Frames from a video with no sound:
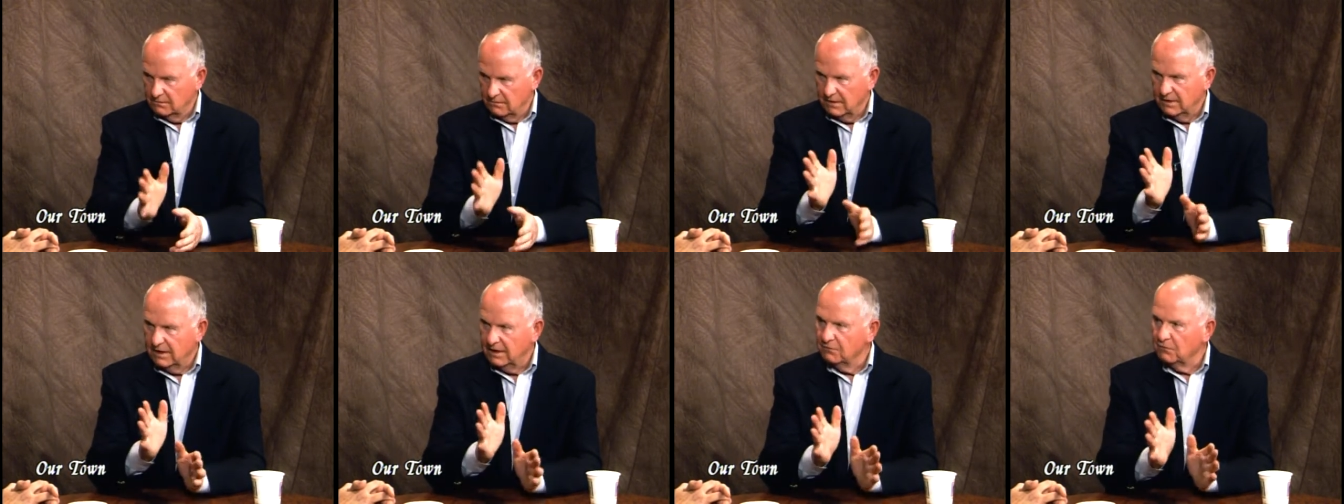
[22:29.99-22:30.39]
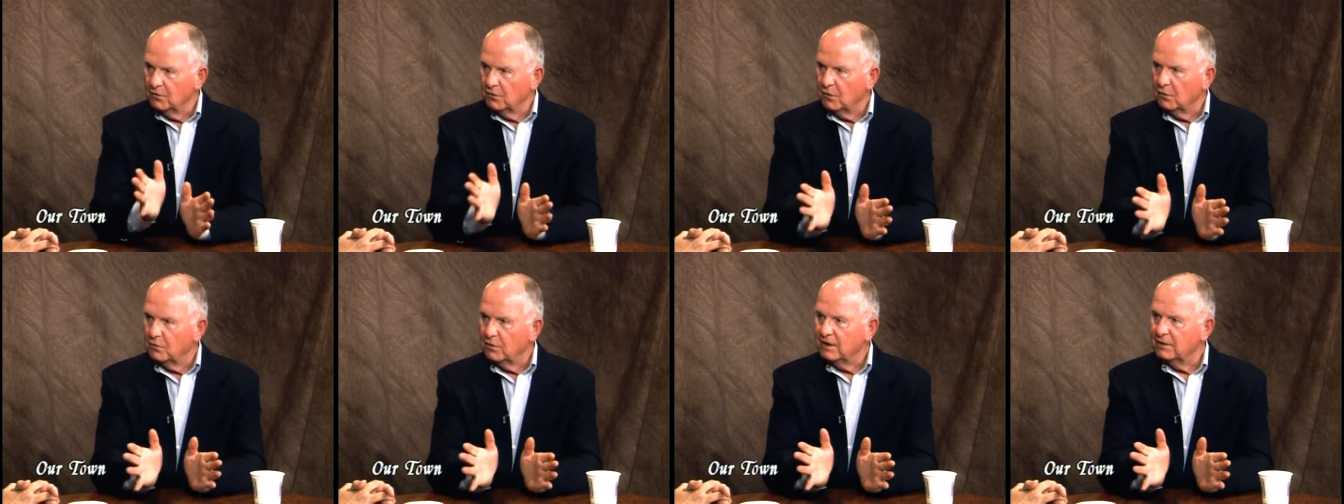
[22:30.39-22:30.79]
even
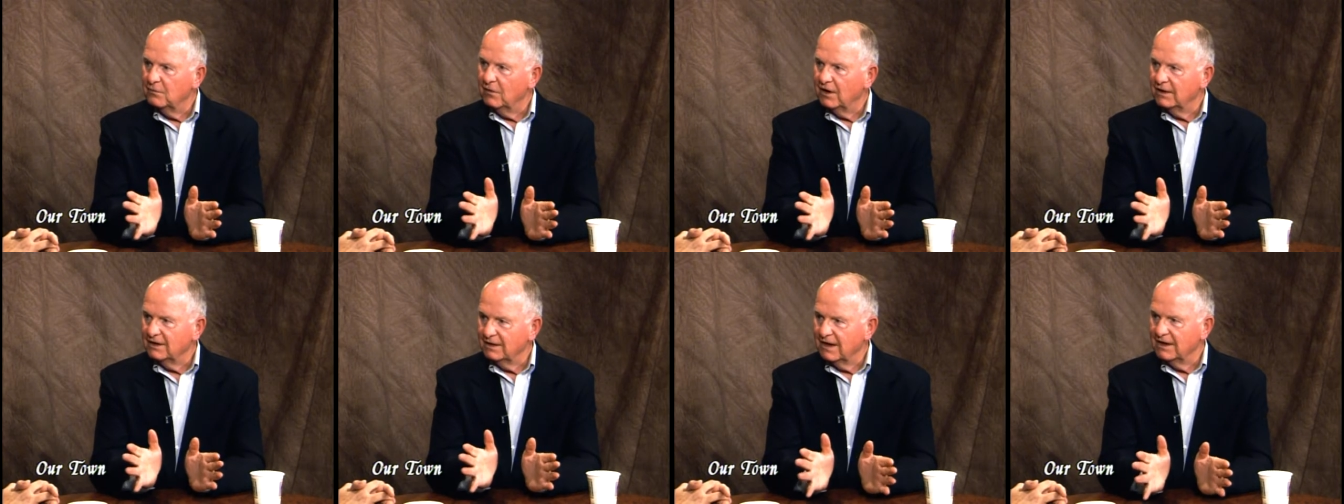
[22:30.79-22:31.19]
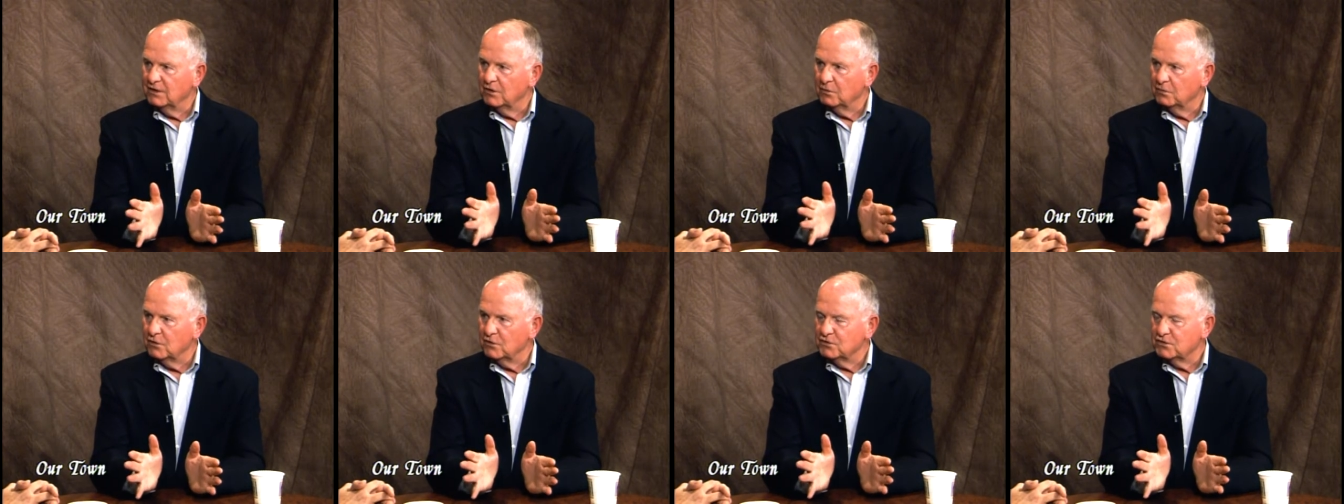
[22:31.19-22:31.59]
though we might like
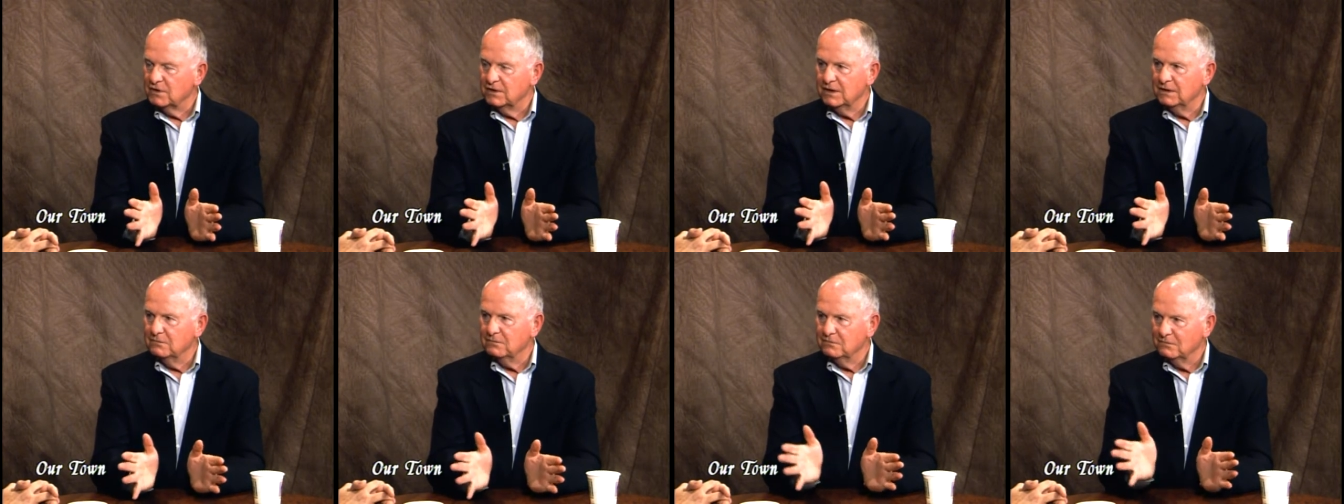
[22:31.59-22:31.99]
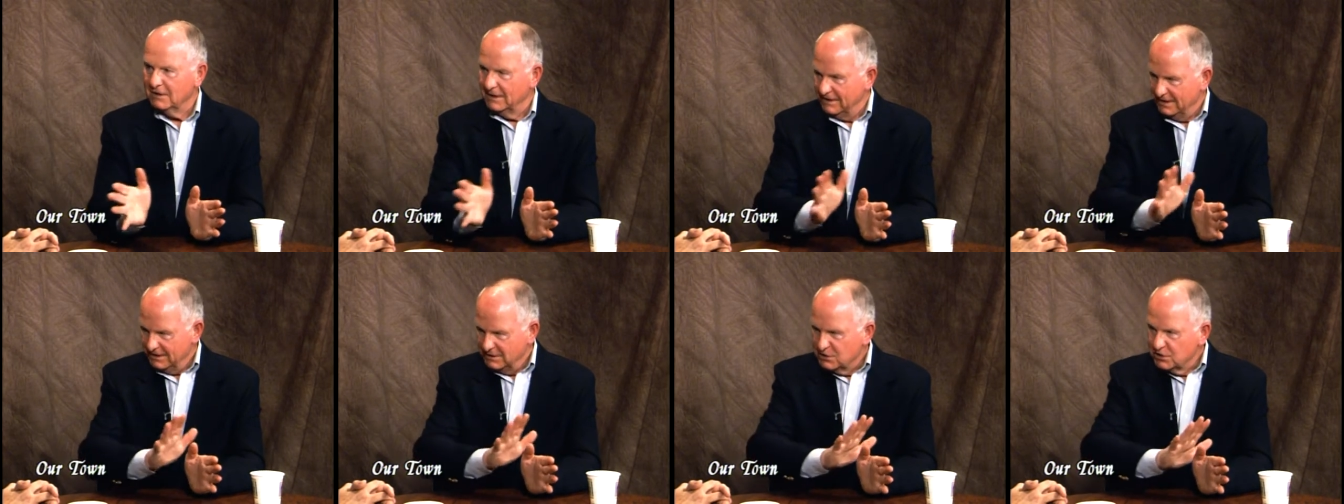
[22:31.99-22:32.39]
the person, even
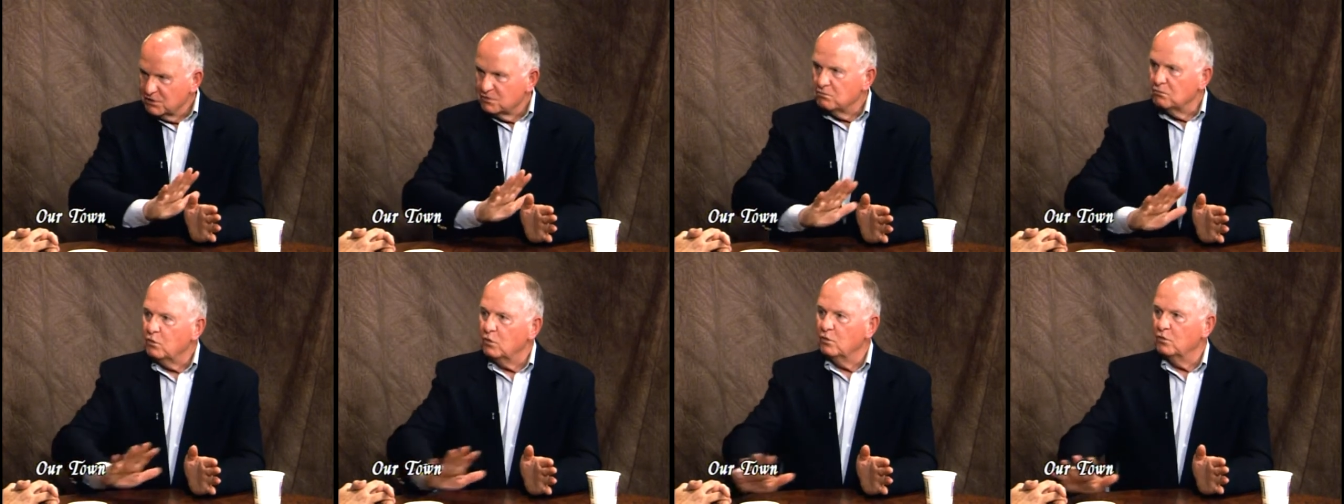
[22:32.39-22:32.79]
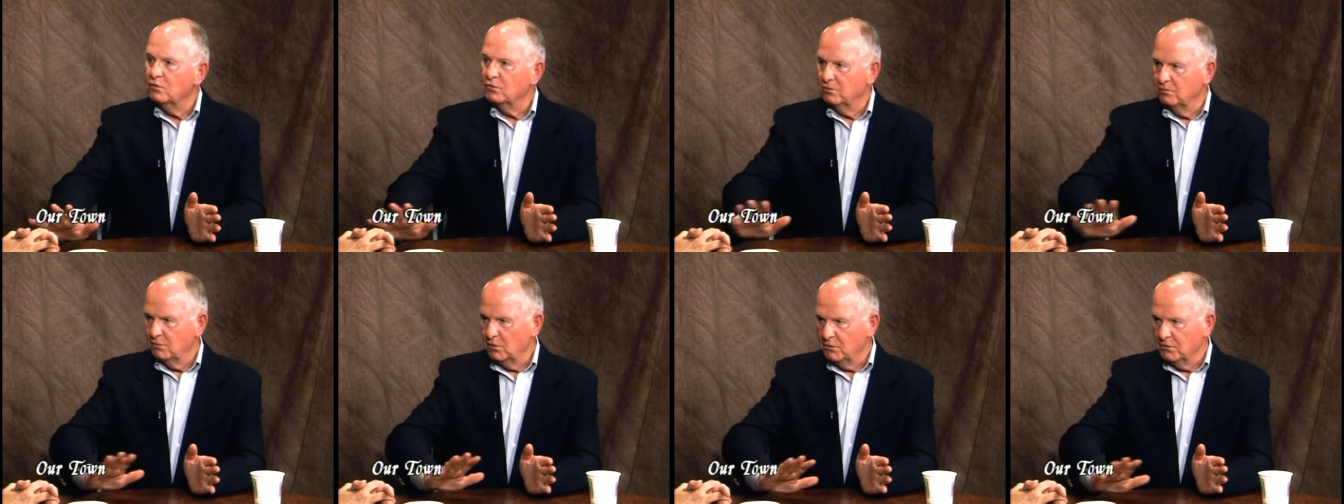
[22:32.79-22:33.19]
just
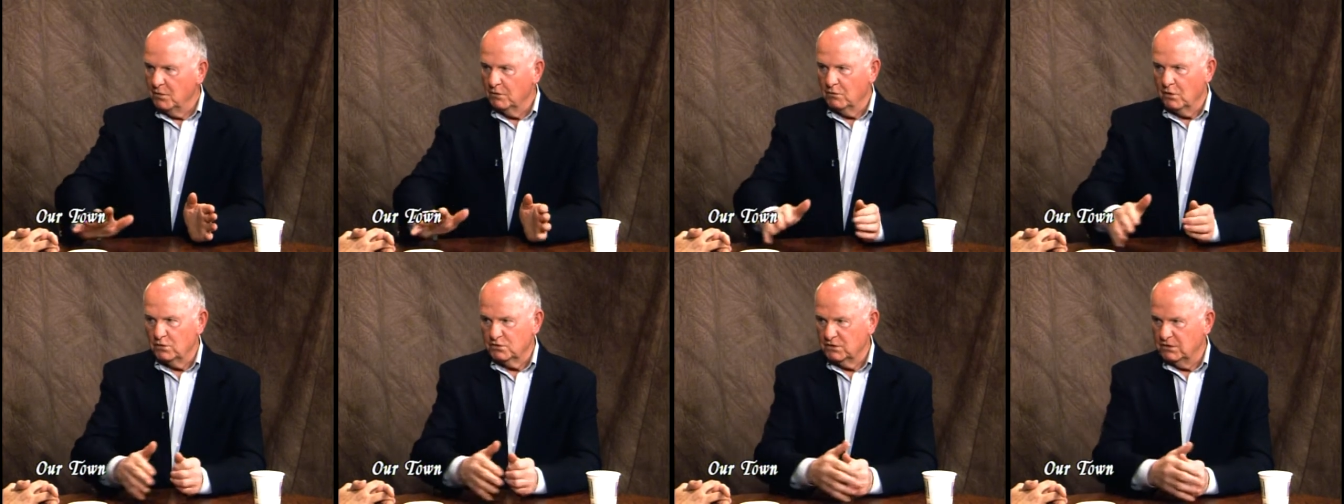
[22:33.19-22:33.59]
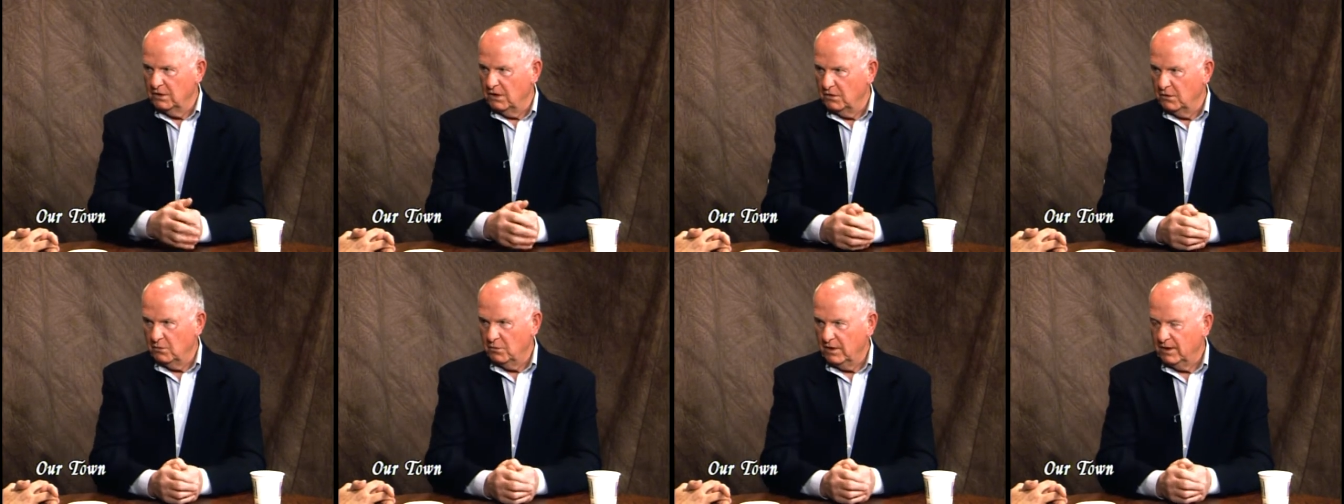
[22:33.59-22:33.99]
move move your votes
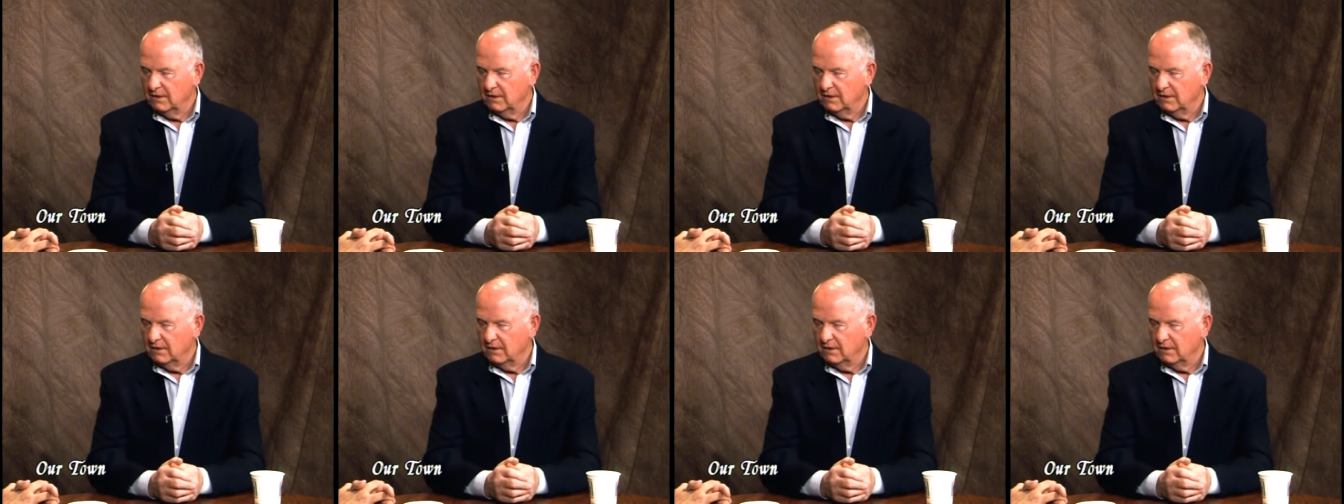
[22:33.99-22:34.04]
another way.